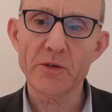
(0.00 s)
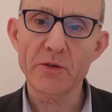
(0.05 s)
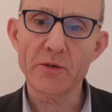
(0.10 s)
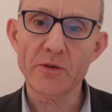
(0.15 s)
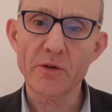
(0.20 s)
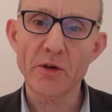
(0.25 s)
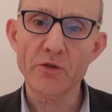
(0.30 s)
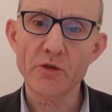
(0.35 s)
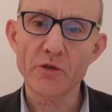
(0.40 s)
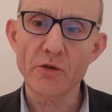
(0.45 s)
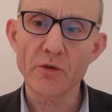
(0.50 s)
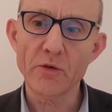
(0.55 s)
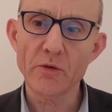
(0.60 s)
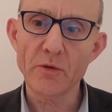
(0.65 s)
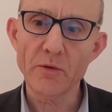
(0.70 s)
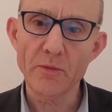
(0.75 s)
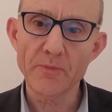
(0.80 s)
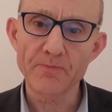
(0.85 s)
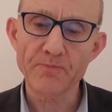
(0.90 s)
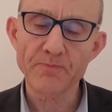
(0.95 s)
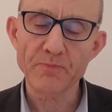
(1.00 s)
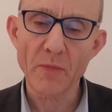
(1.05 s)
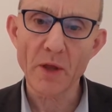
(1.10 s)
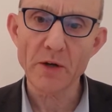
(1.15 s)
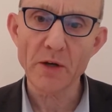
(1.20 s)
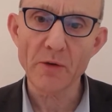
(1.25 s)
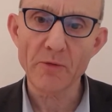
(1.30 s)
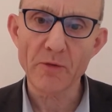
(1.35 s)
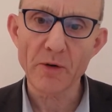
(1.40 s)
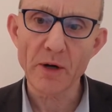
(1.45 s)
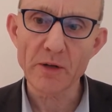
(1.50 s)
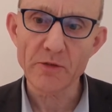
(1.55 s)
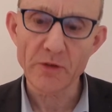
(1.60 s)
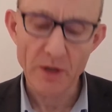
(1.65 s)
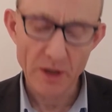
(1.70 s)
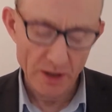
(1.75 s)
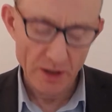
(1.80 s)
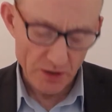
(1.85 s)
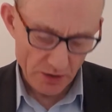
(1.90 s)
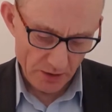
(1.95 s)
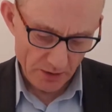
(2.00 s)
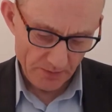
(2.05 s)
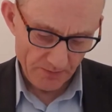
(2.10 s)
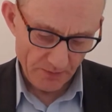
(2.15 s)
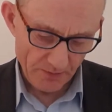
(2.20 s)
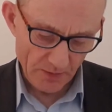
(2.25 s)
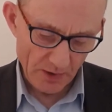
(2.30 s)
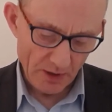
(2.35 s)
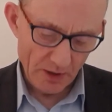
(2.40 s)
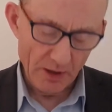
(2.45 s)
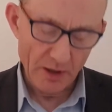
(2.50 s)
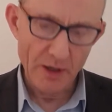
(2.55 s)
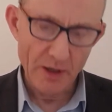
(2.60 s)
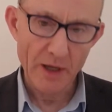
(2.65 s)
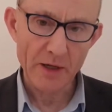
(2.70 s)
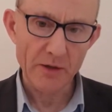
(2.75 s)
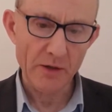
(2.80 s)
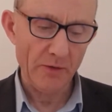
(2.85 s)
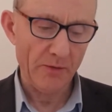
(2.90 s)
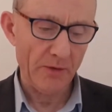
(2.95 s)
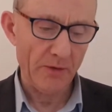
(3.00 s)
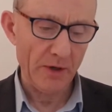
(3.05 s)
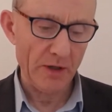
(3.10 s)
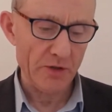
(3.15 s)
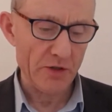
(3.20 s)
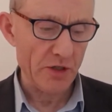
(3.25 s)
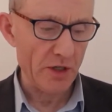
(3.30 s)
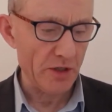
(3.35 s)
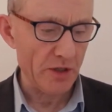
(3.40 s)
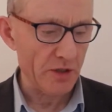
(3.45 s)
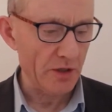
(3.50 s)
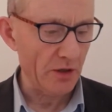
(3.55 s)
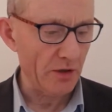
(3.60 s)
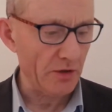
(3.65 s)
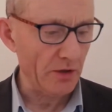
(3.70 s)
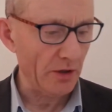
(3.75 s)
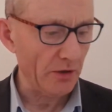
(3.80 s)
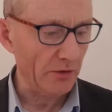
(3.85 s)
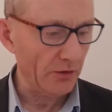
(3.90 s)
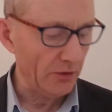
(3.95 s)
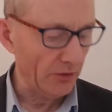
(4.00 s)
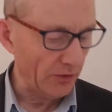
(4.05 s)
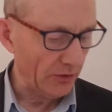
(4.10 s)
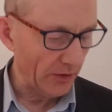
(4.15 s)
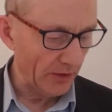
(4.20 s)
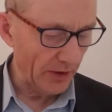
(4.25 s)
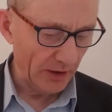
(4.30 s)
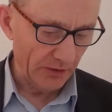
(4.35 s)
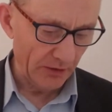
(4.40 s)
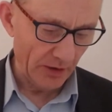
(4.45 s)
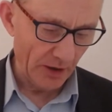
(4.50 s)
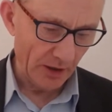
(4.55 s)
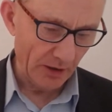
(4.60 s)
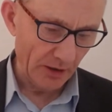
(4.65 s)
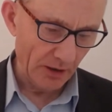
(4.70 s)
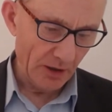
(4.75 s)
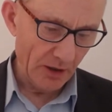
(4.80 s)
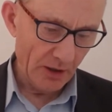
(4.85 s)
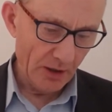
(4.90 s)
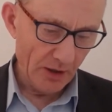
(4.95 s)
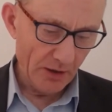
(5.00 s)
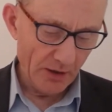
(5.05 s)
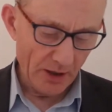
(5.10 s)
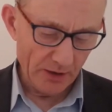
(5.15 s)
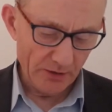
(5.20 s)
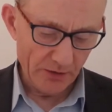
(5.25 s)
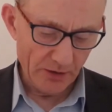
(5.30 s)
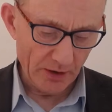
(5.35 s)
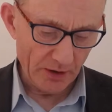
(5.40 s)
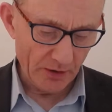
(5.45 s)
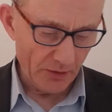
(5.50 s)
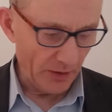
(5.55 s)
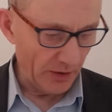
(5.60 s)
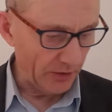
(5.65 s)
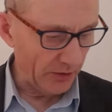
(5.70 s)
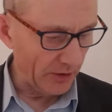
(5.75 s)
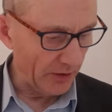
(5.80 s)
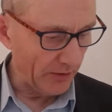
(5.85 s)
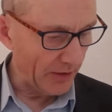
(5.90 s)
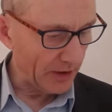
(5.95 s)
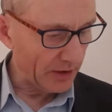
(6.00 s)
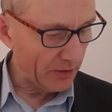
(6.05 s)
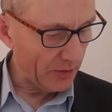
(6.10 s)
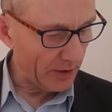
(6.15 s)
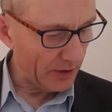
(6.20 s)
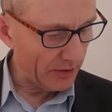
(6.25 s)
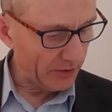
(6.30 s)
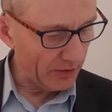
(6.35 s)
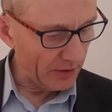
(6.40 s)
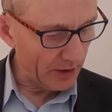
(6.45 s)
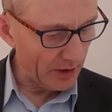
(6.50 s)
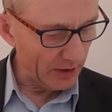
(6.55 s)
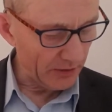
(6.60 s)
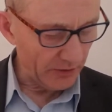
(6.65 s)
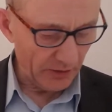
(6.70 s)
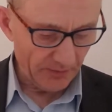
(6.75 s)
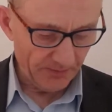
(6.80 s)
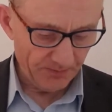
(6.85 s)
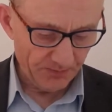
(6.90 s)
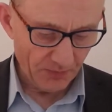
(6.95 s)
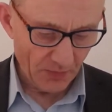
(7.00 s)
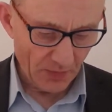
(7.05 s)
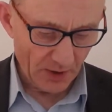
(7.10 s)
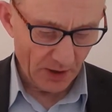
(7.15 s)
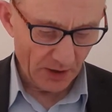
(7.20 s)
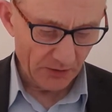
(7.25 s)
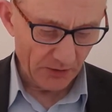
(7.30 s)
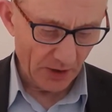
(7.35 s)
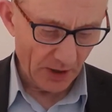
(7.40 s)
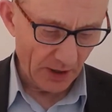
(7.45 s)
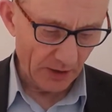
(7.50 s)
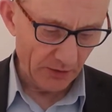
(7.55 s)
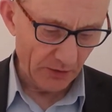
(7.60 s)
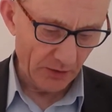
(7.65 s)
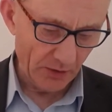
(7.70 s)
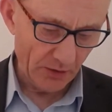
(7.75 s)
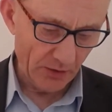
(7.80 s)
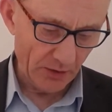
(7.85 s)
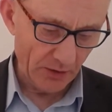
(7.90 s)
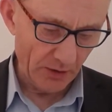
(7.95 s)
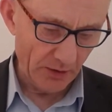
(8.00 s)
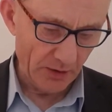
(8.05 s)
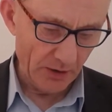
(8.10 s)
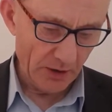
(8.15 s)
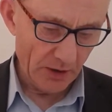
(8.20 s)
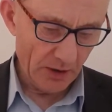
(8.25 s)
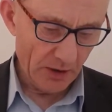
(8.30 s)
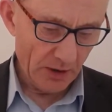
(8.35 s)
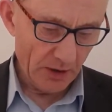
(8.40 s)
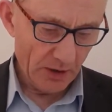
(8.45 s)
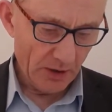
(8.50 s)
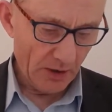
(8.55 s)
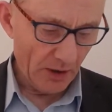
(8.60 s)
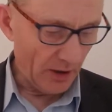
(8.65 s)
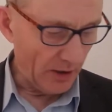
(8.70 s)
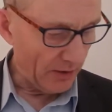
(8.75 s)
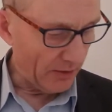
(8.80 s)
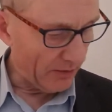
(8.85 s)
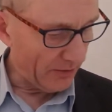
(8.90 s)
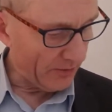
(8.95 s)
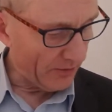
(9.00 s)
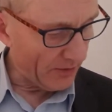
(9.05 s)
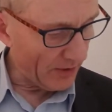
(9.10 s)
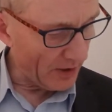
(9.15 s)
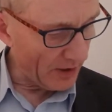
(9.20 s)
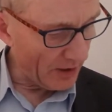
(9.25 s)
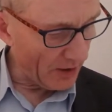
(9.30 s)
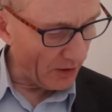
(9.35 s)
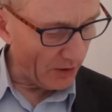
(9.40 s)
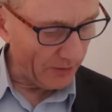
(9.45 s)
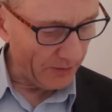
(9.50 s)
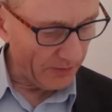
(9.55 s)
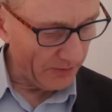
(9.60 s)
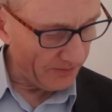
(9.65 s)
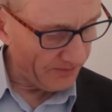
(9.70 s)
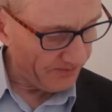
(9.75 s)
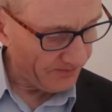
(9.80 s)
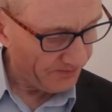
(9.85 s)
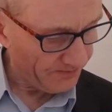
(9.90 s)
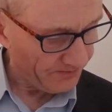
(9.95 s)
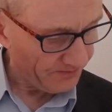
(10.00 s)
tissue differentiation, like differentiation in tissues. So that's that question. That question gets asked fairly often.